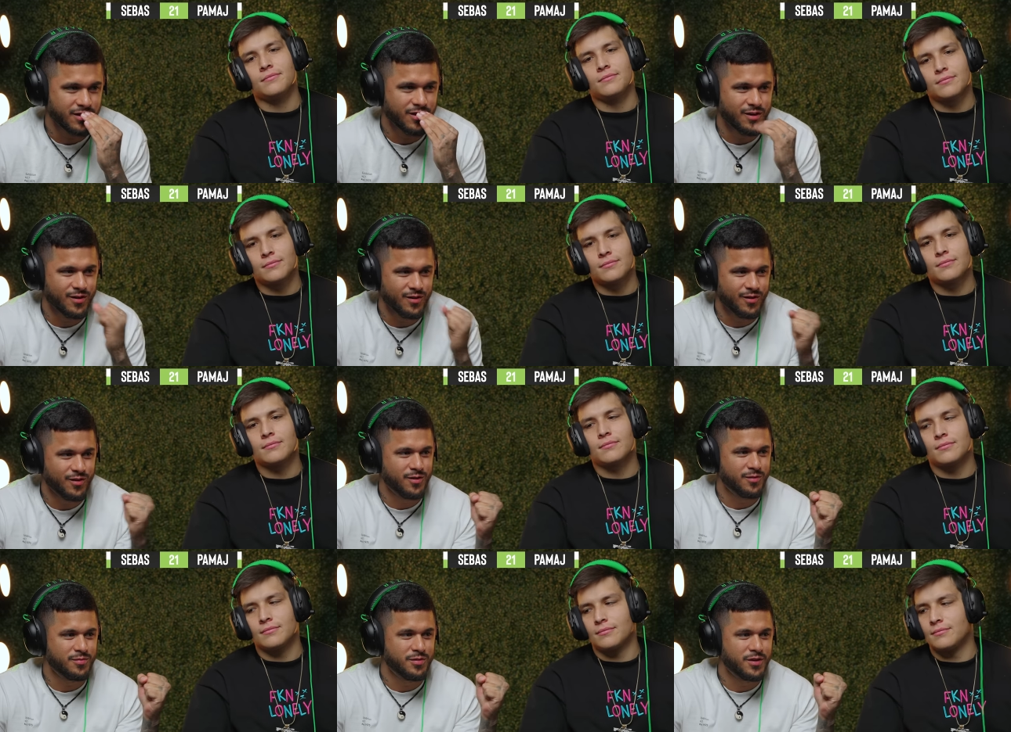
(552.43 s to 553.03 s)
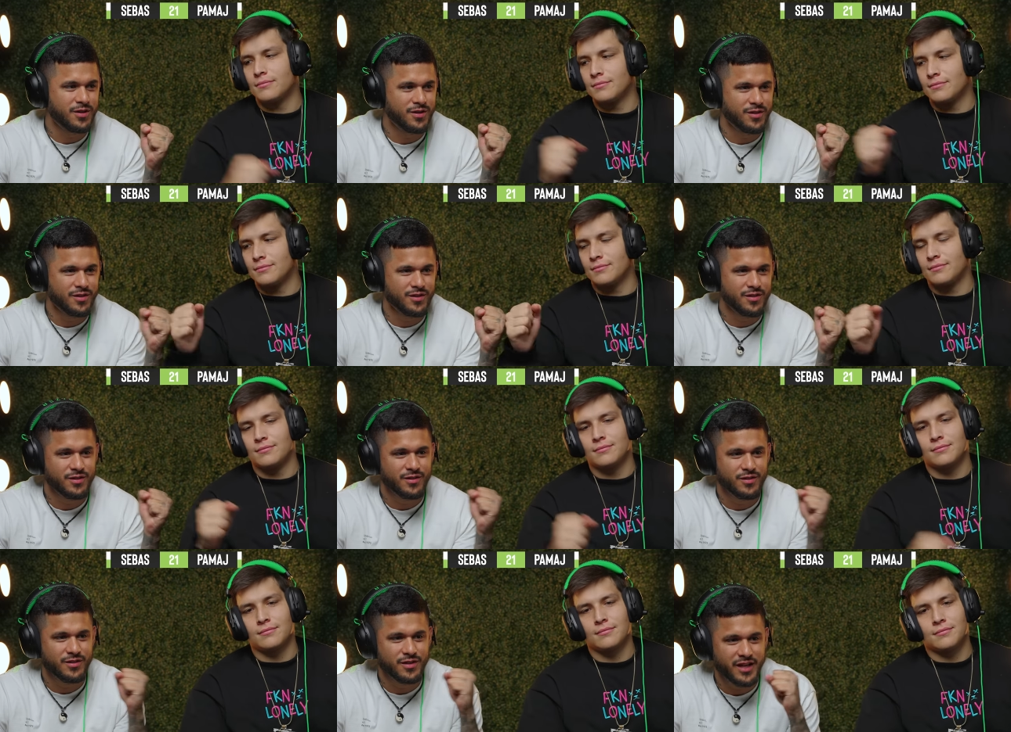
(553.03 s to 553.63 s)
Speaker 1: Oh, bro,
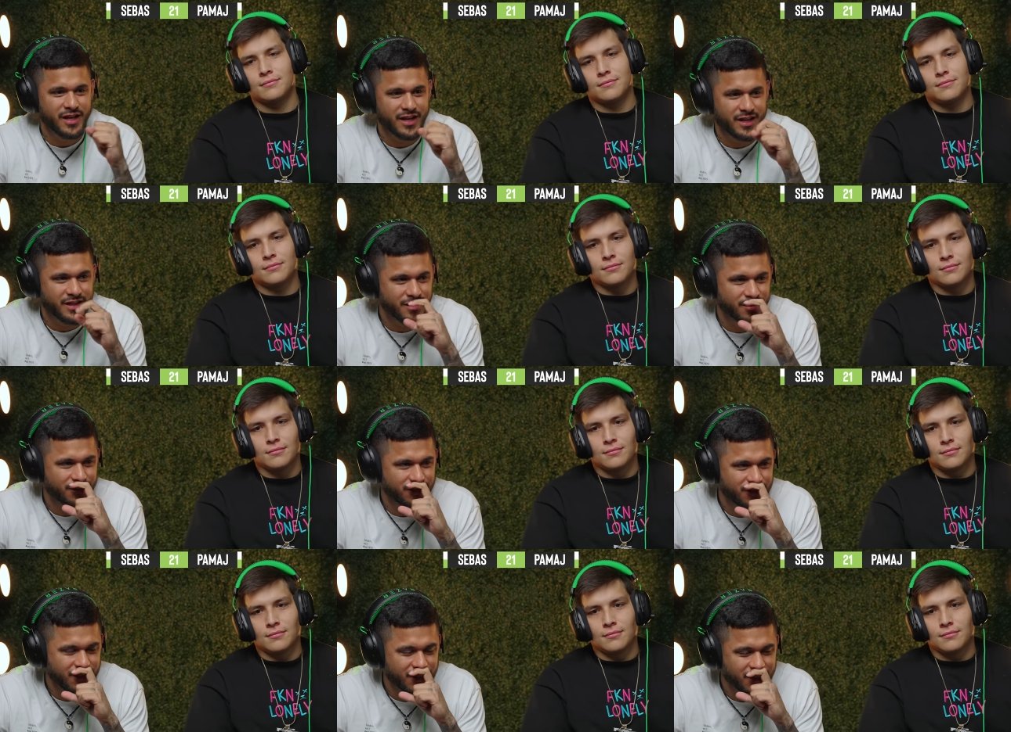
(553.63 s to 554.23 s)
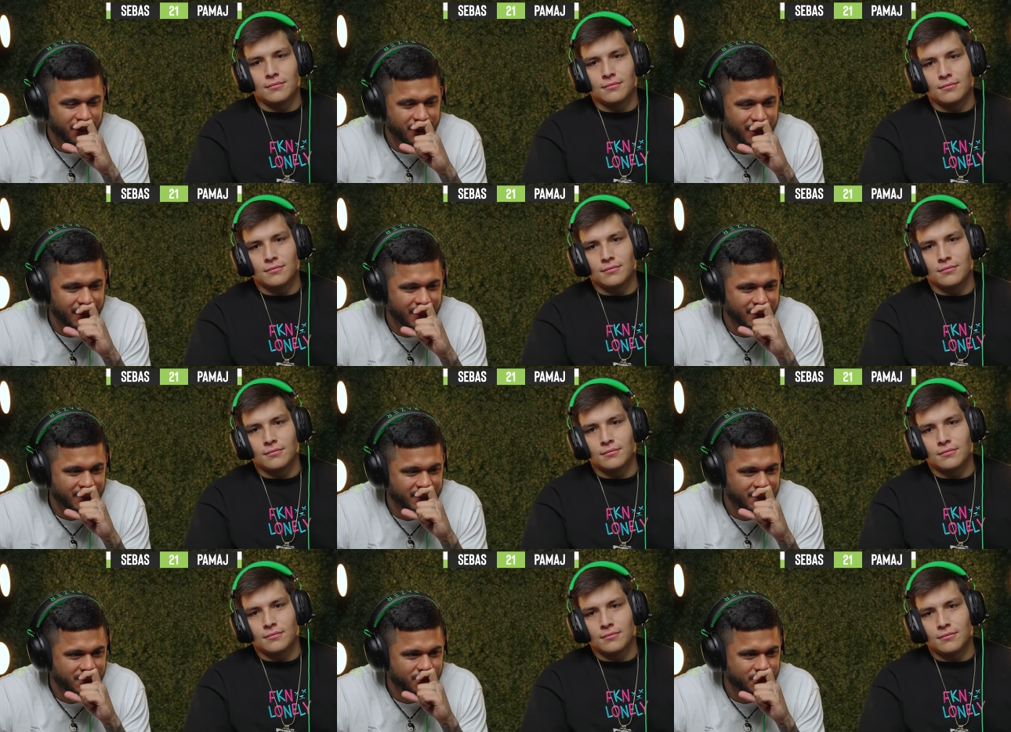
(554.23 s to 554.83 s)
yeah, you fucking got
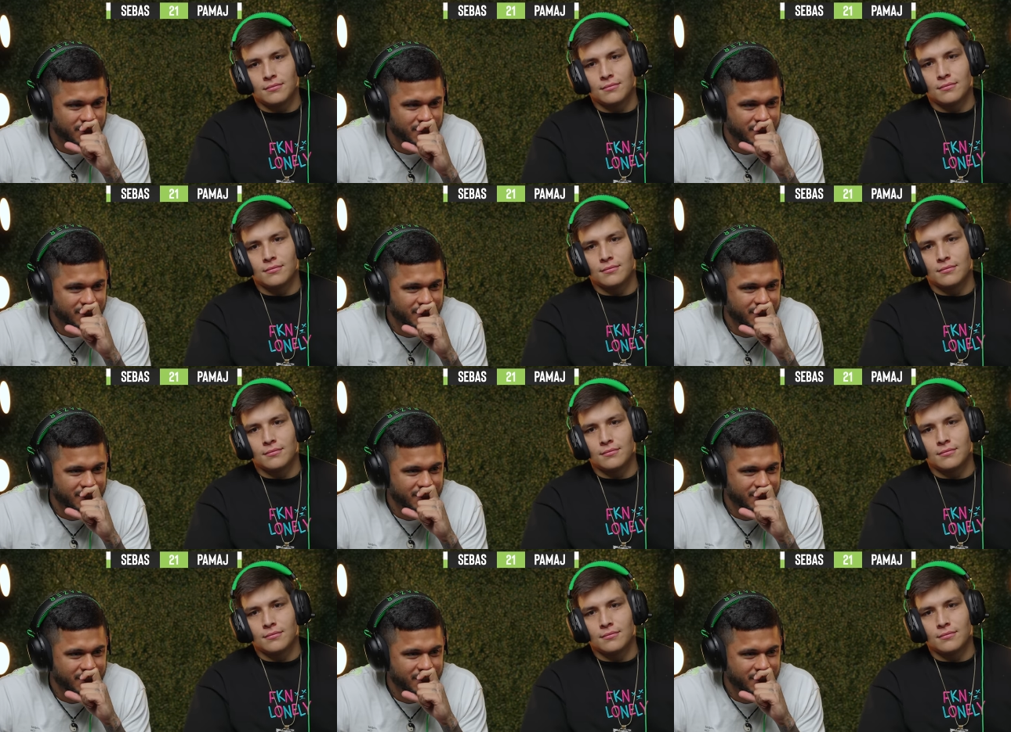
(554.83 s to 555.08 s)
this.